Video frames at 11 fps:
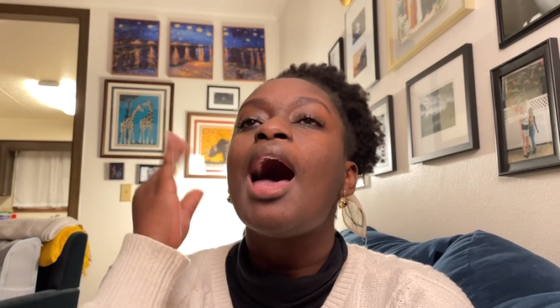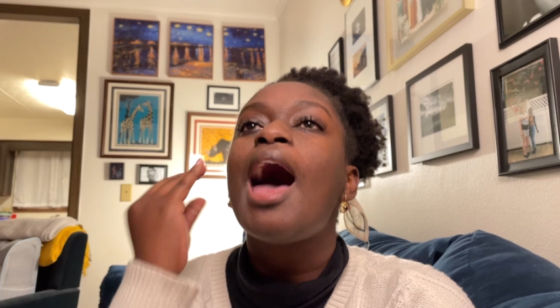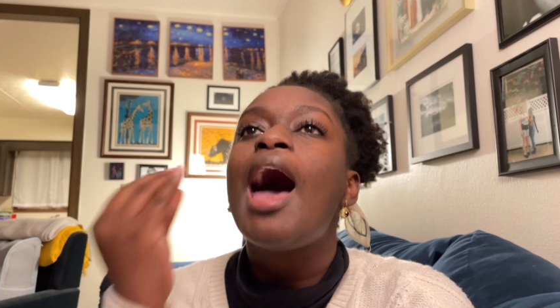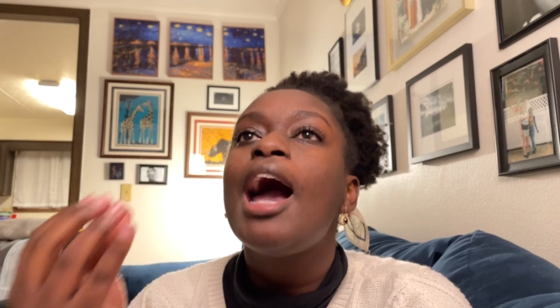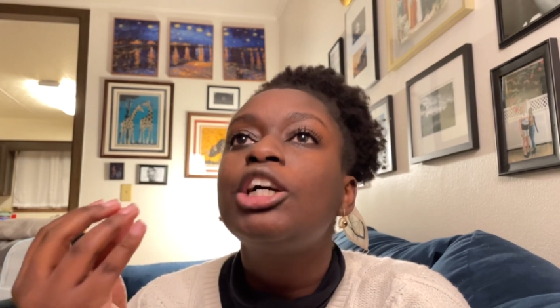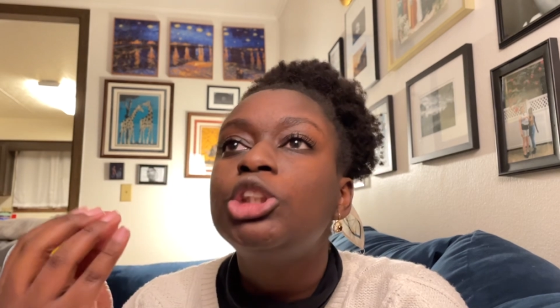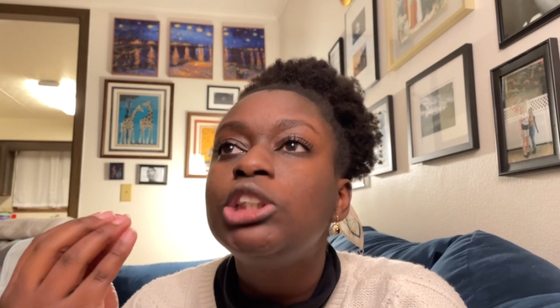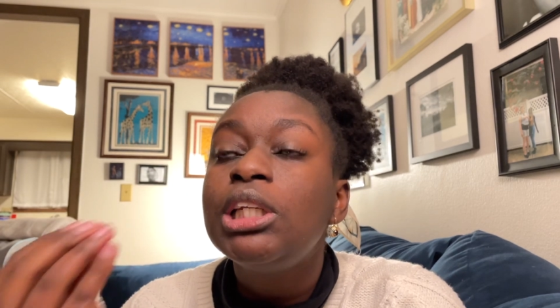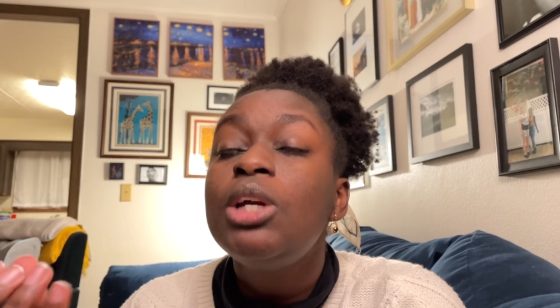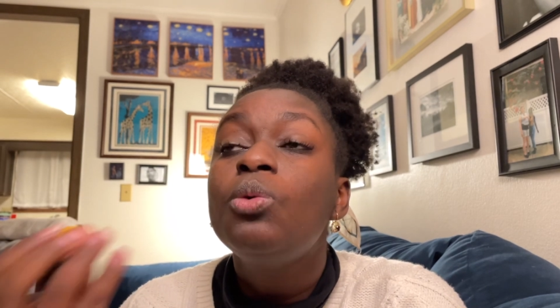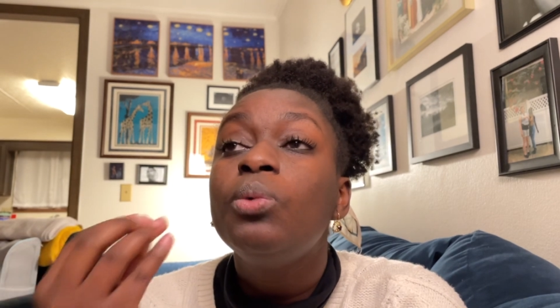
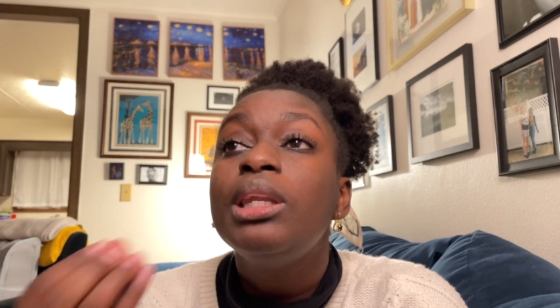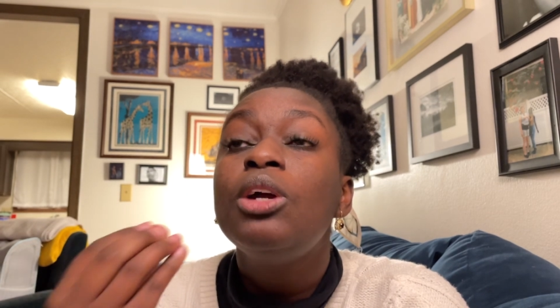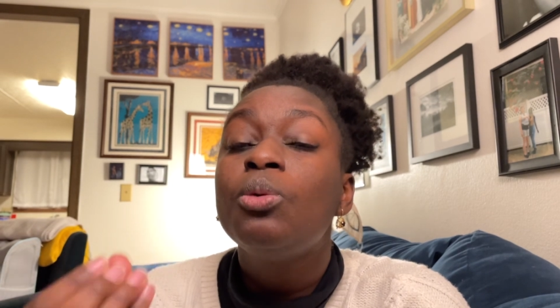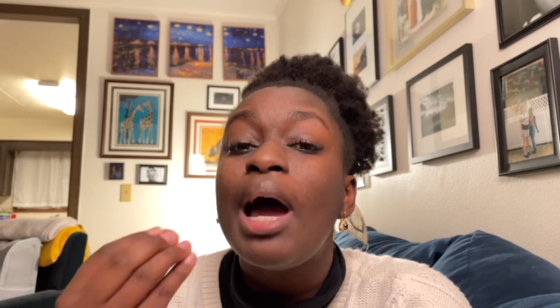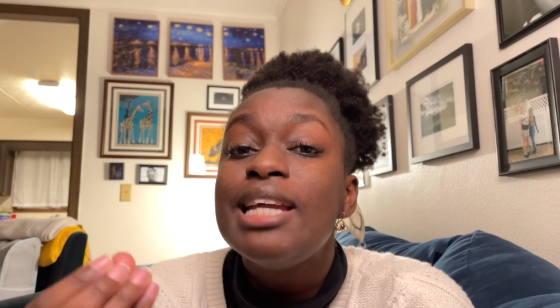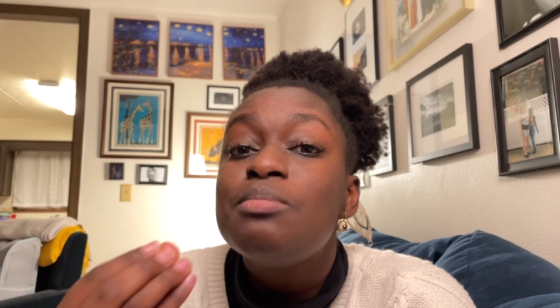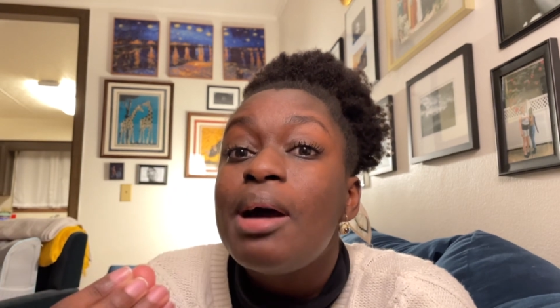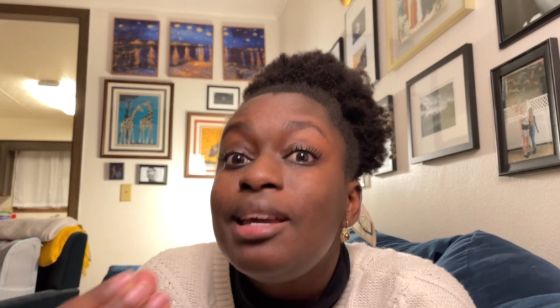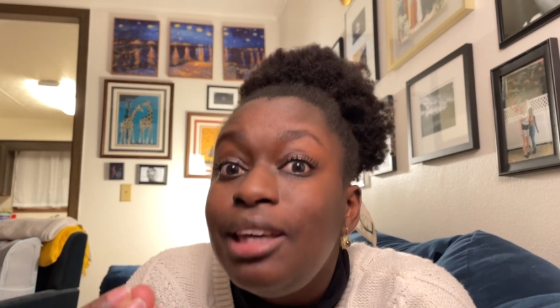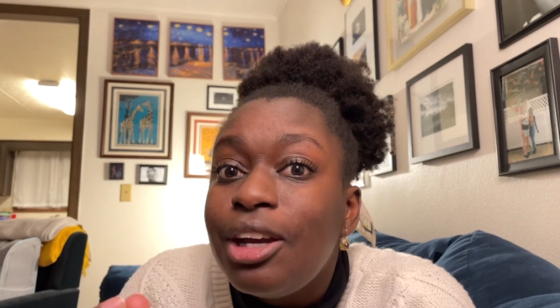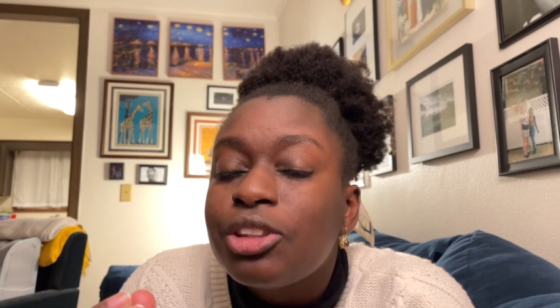actually really grind
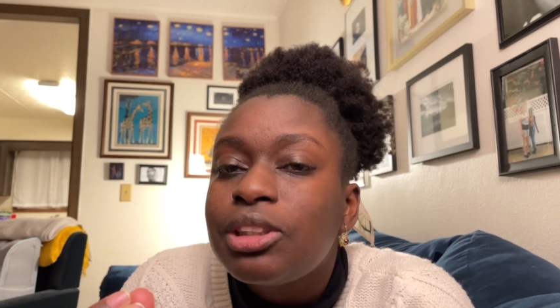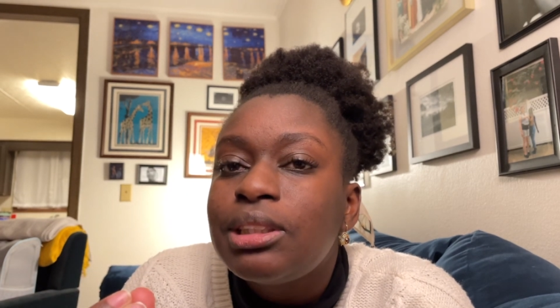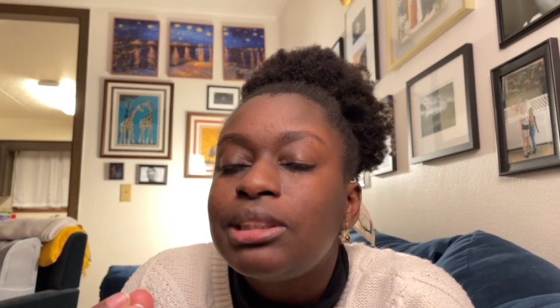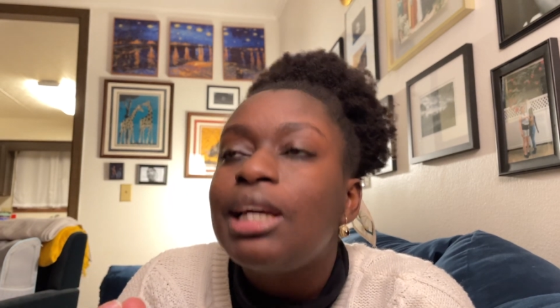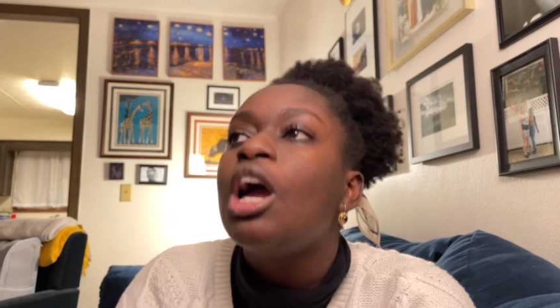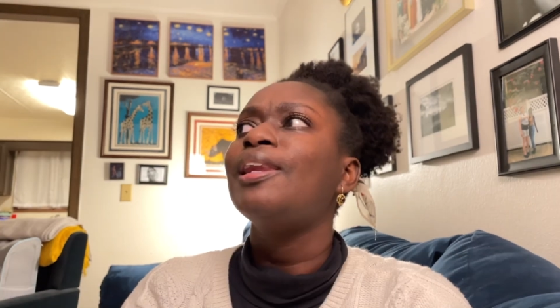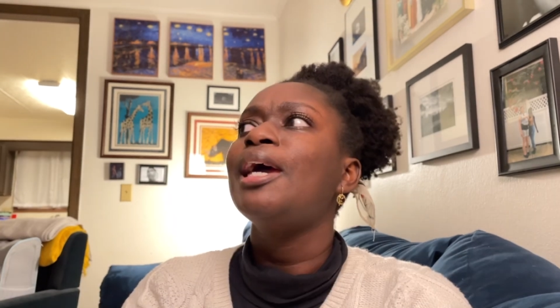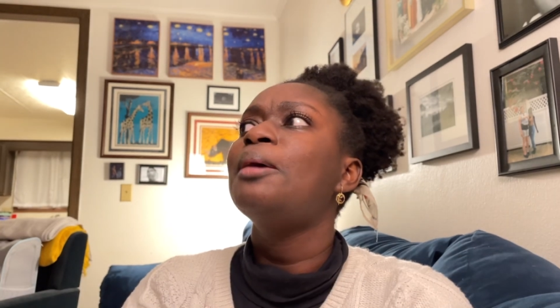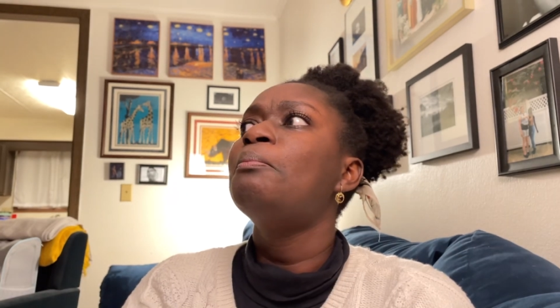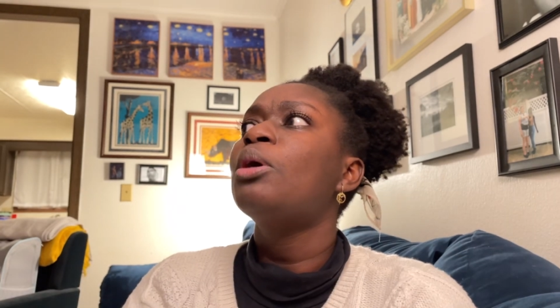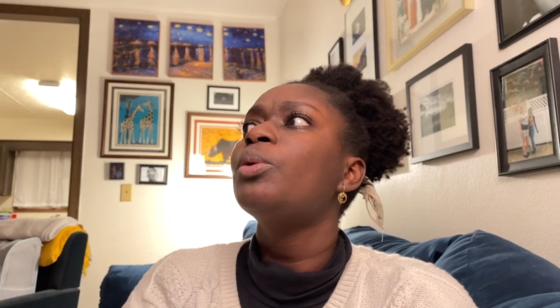my gears, because it's
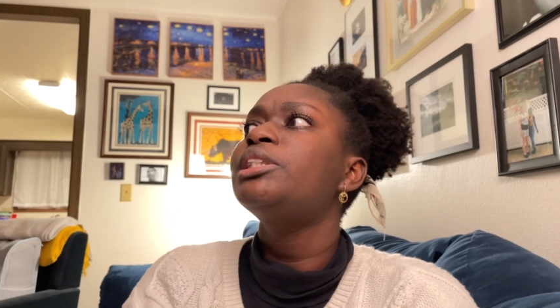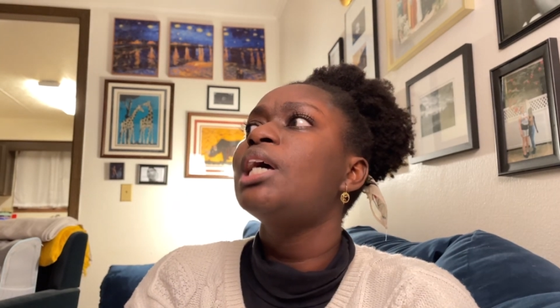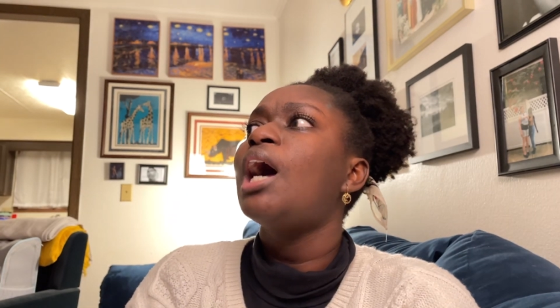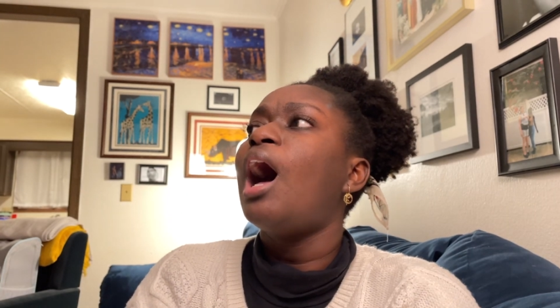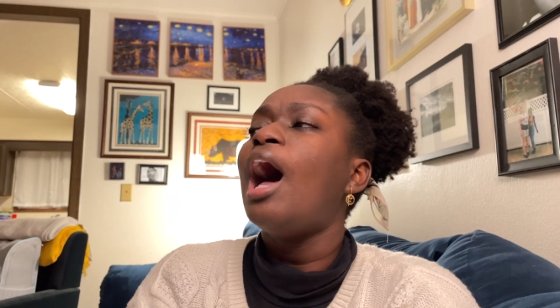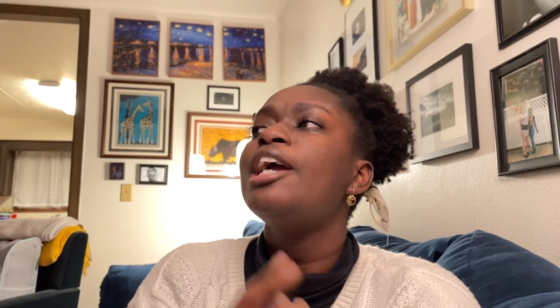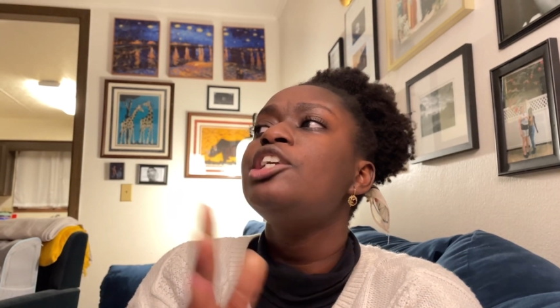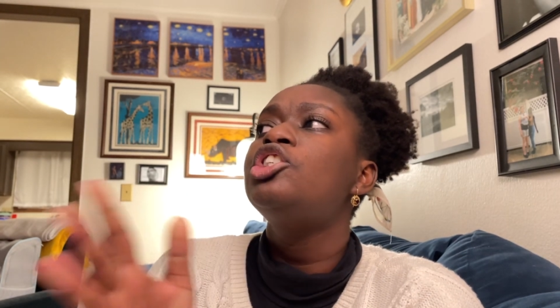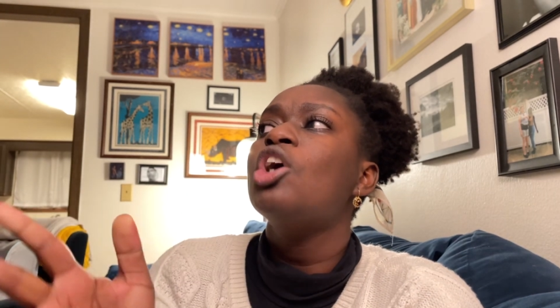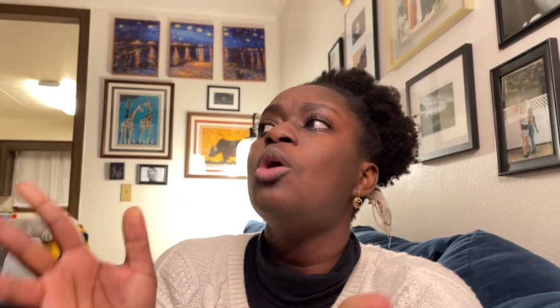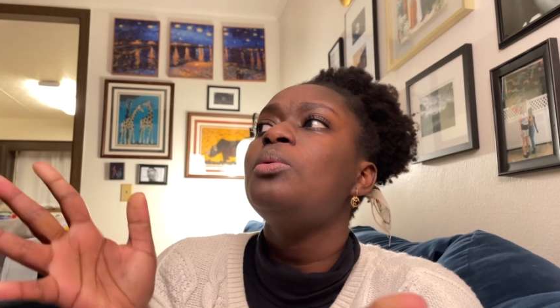like Marissa,
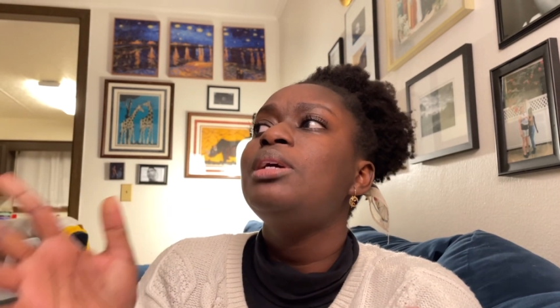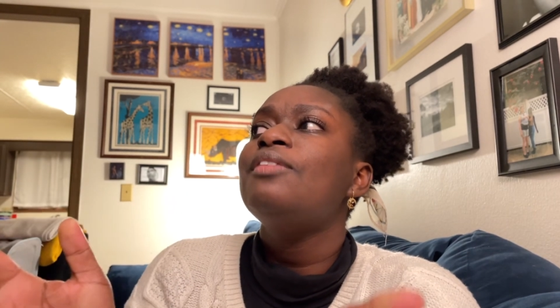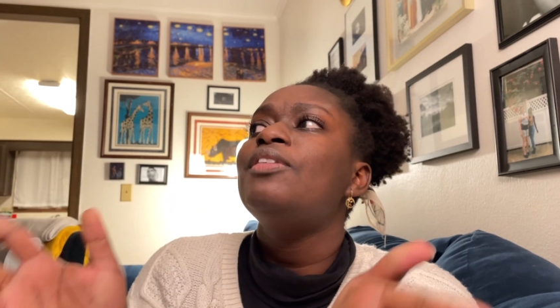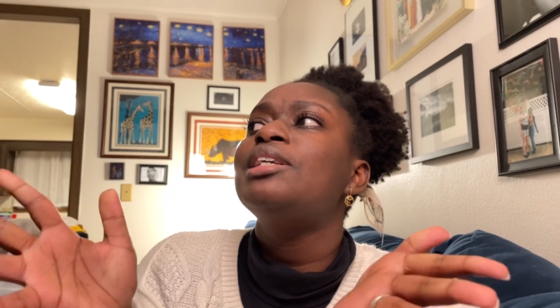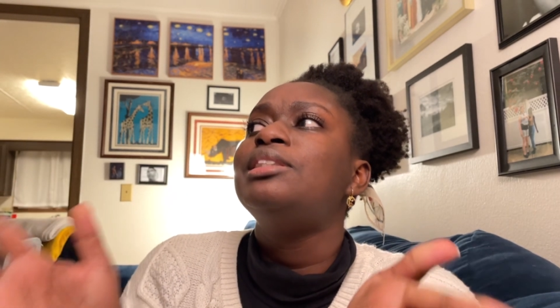I don't give a